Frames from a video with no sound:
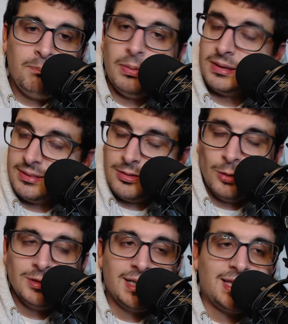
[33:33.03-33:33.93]
but
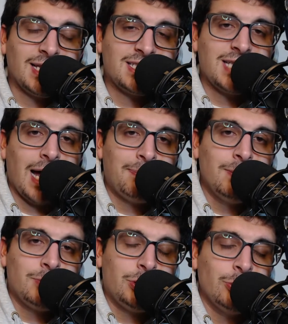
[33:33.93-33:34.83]
don't let that stop
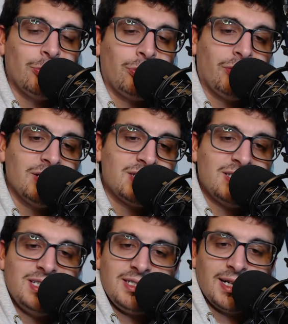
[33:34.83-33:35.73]
him shooting threes
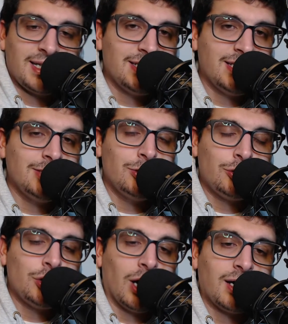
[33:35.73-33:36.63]
because he's going to continue
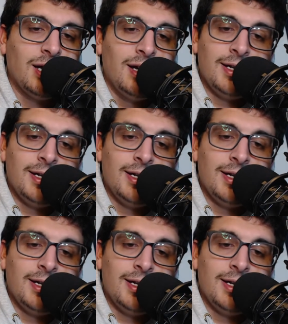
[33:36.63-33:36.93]
to chuck.